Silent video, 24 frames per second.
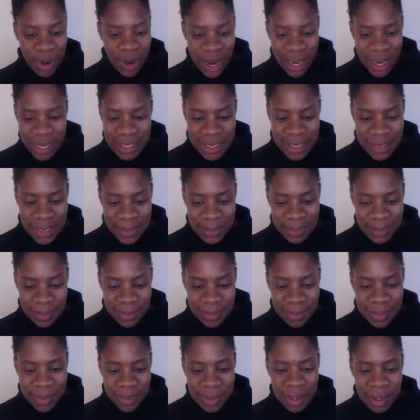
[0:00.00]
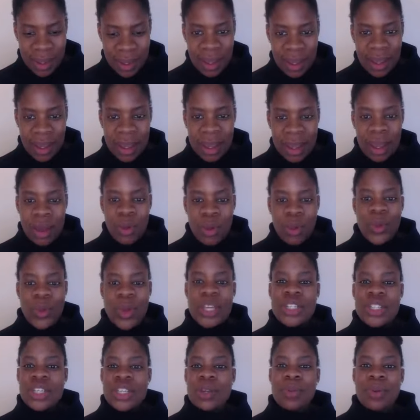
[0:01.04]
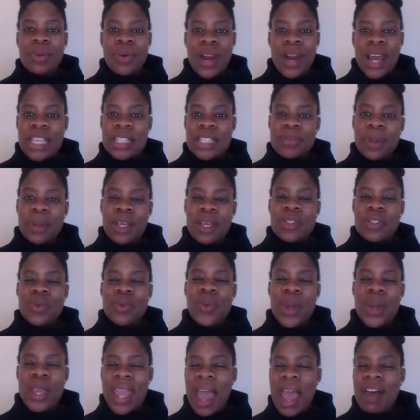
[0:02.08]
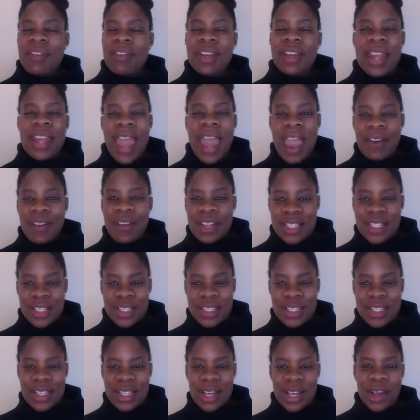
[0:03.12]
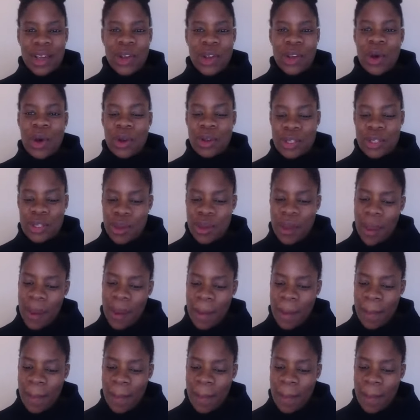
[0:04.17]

we praise? We should praise because we have an inheritance that cannot